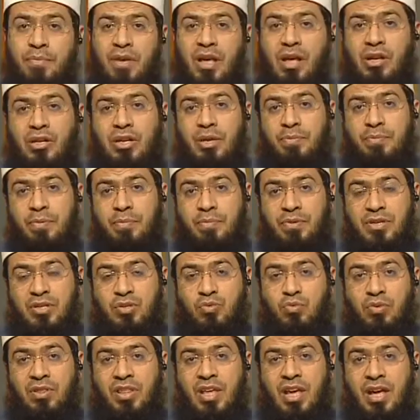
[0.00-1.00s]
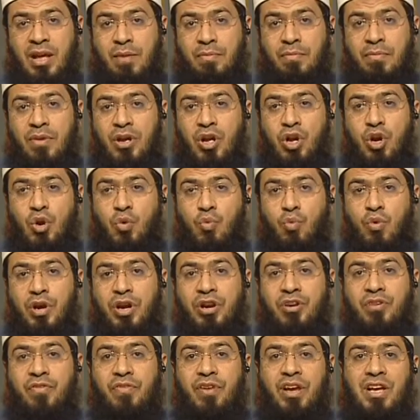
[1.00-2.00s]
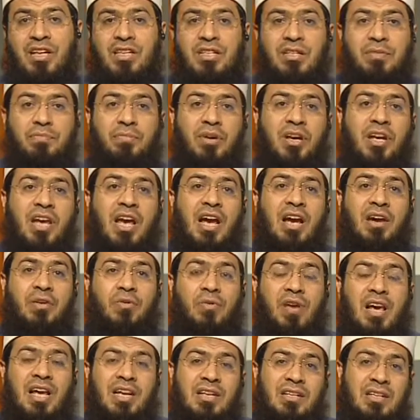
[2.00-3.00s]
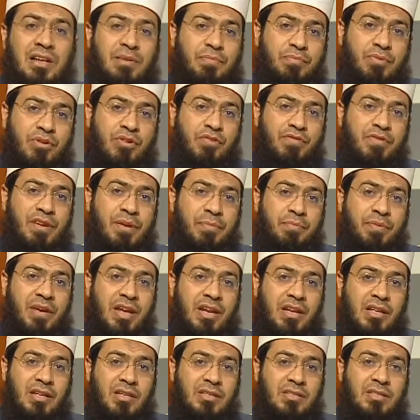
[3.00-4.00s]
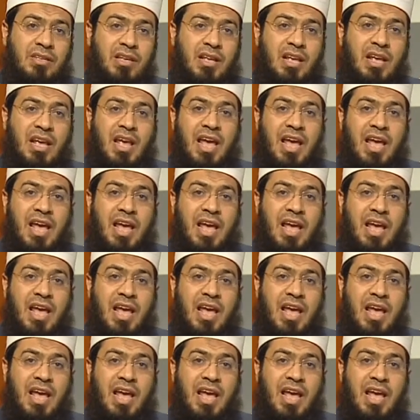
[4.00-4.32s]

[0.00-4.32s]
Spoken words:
may Allah be pleased with him, were narrated by a great number of companions,